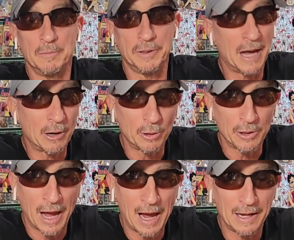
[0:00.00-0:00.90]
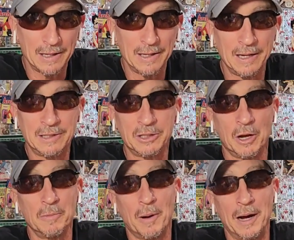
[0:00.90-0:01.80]
But not only that, it's
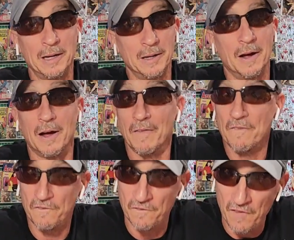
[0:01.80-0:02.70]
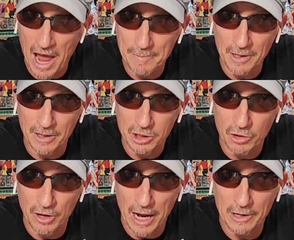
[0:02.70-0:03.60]
done by fabulous
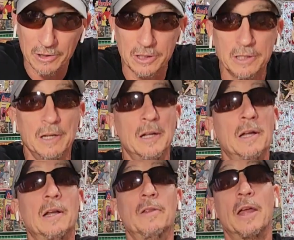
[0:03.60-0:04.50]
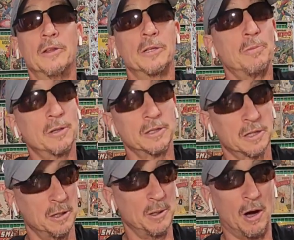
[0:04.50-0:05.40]
creators. That this book is
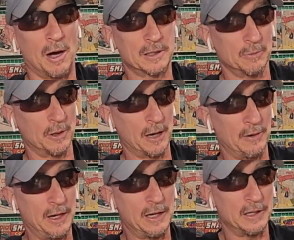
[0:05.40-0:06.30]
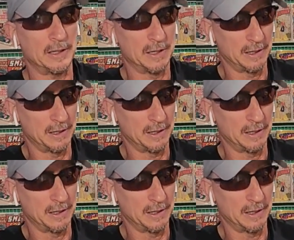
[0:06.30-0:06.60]
going to be awesome when I read it.